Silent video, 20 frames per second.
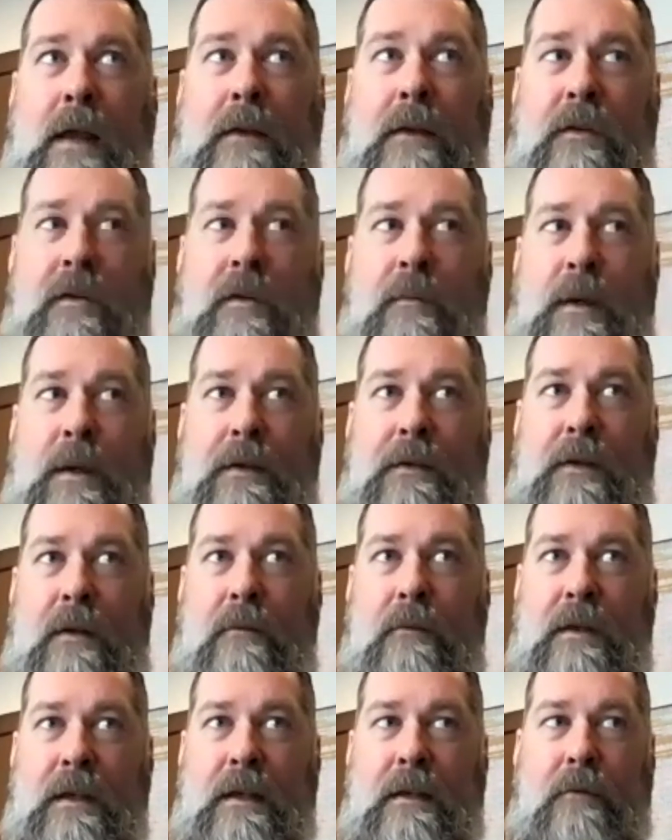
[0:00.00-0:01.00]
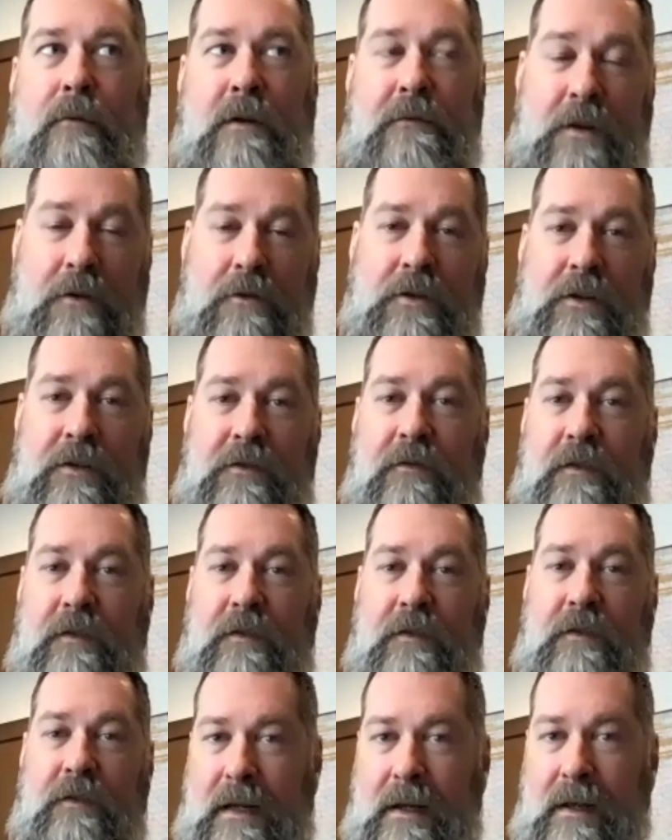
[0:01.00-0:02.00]
it depends on if they're just
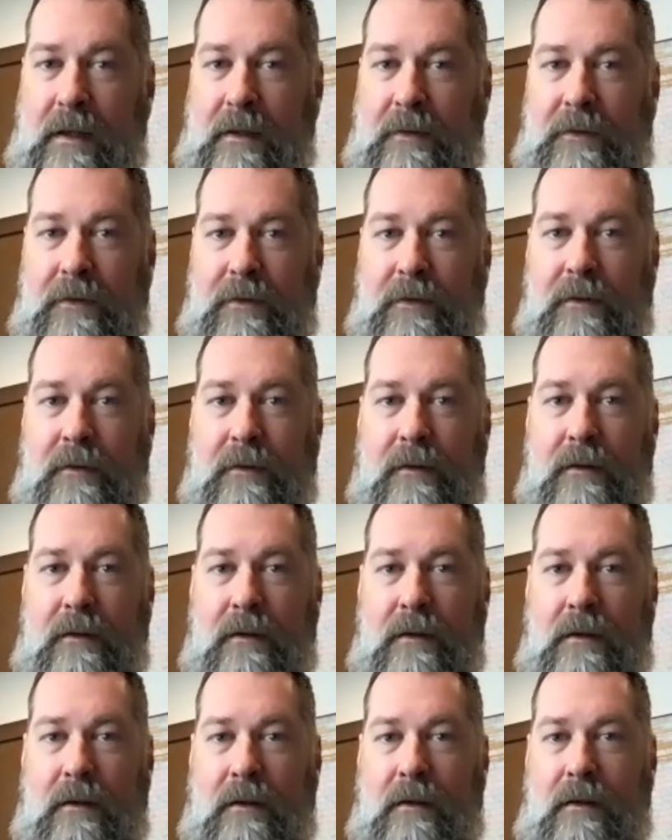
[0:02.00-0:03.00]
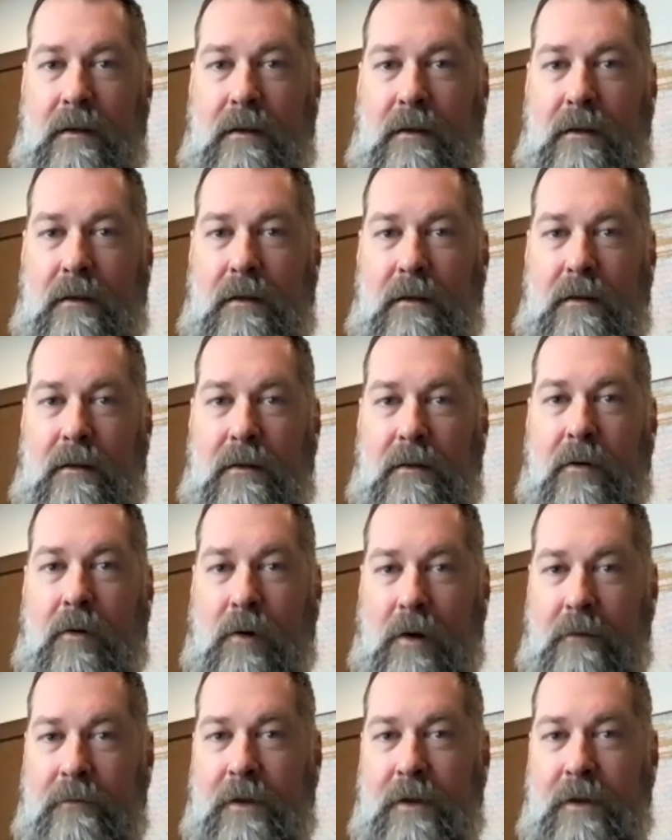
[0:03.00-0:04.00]
visiting us,
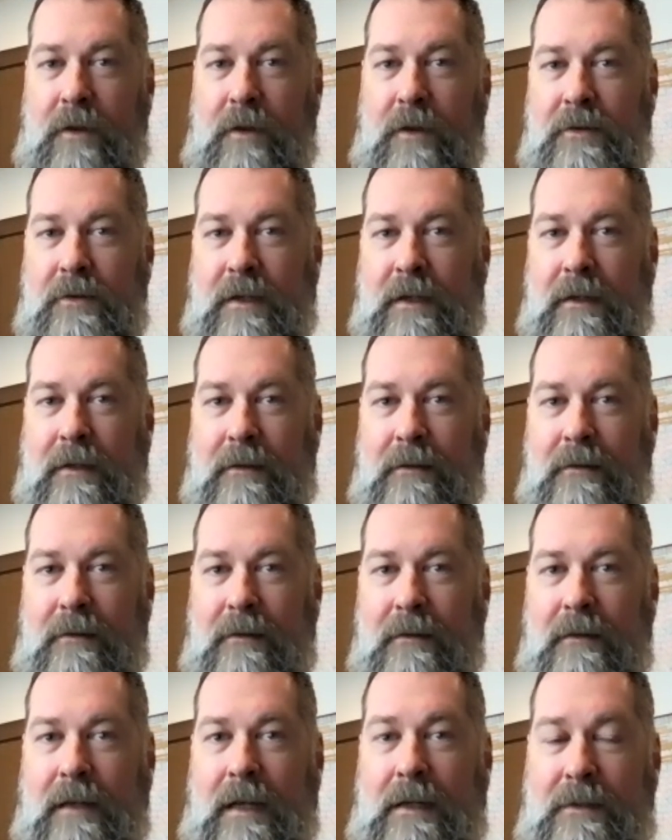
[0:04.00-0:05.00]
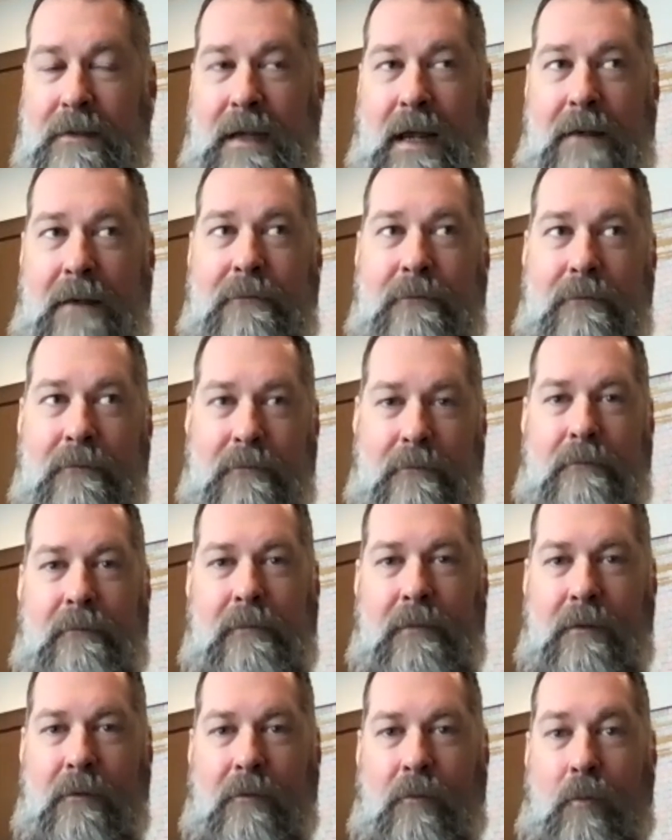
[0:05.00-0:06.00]
or if they're actually like, so
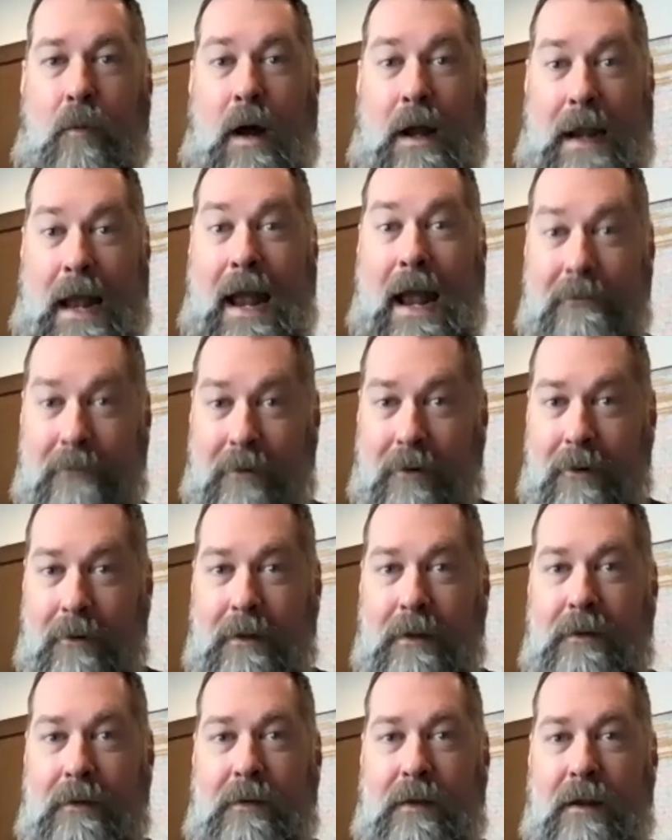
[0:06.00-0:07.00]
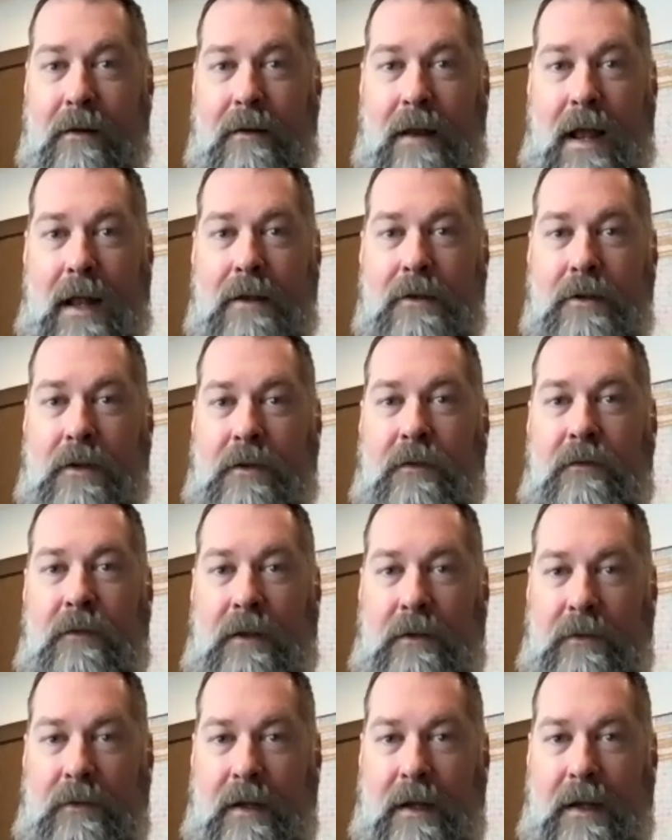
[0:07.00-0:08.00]
what I've heard is they're not just
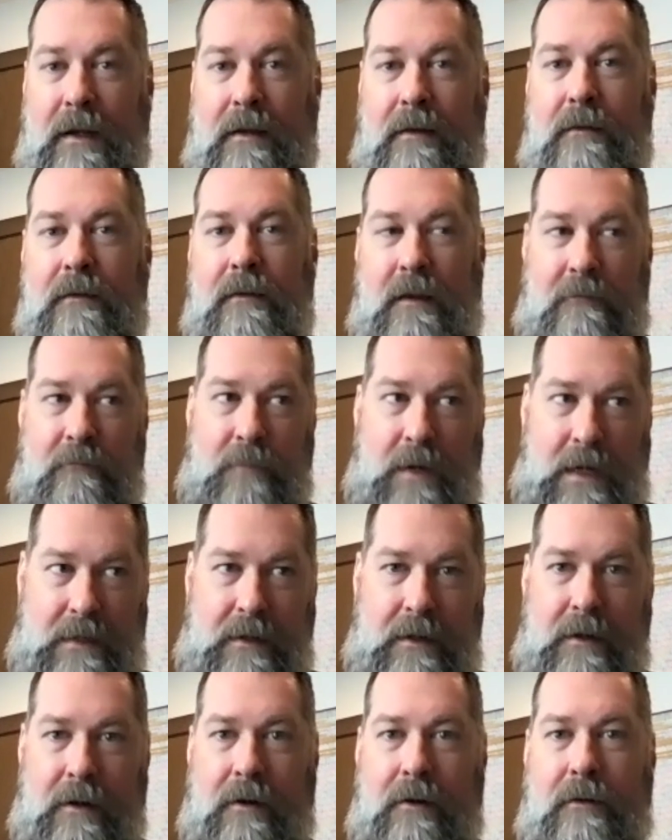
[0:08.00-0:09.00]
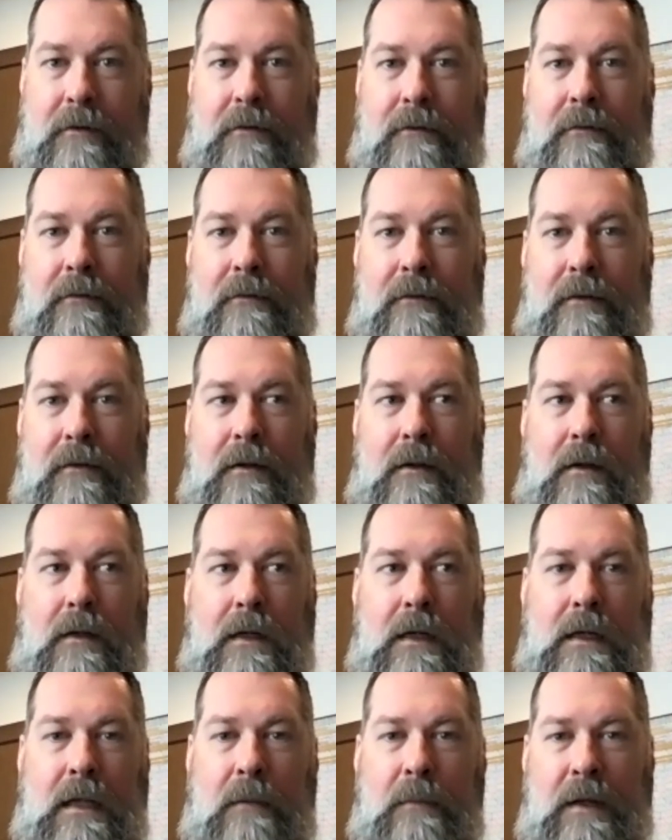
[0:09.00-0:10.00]
visiting, they've been here
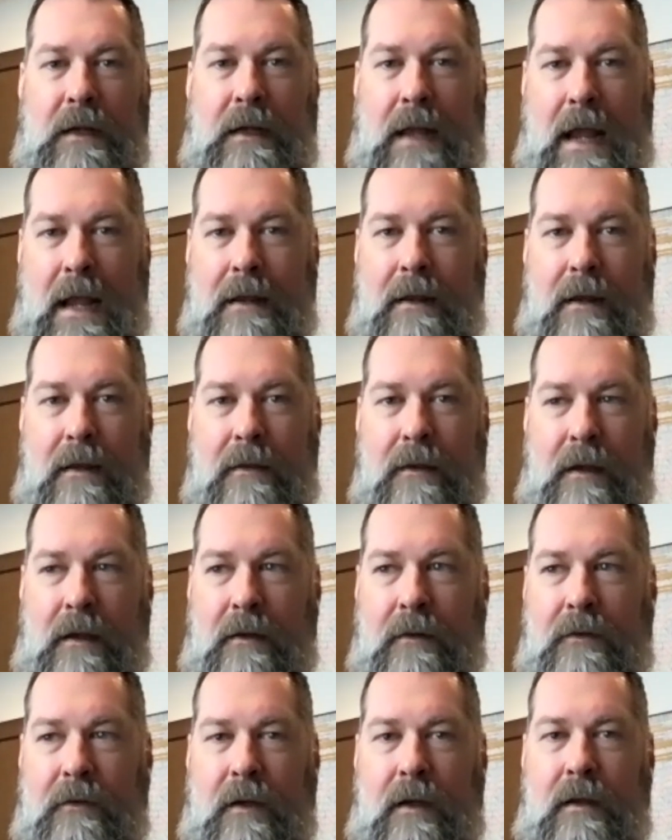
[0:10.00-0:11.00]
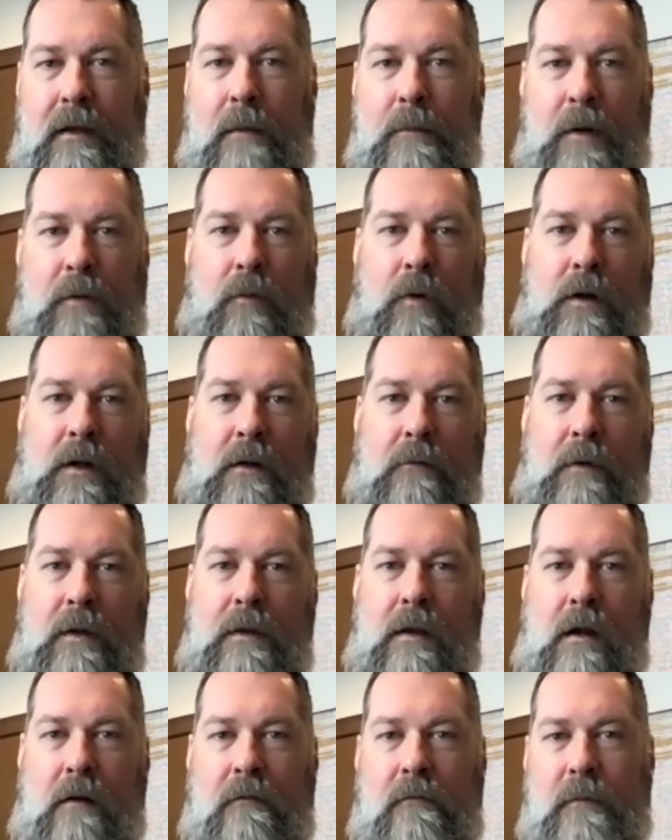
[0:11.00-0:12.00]
and they've been guiding things and they've been working
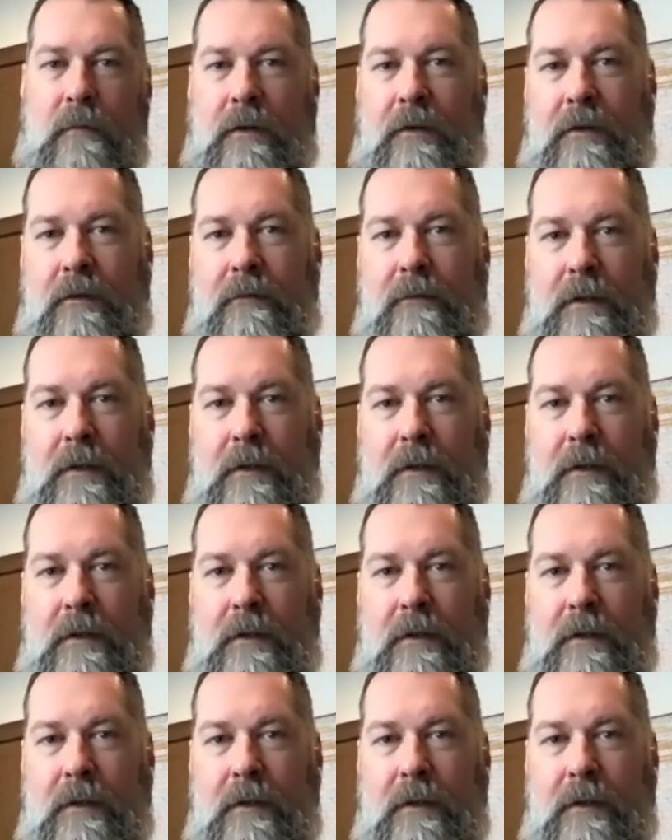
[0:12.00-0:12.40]
with governments.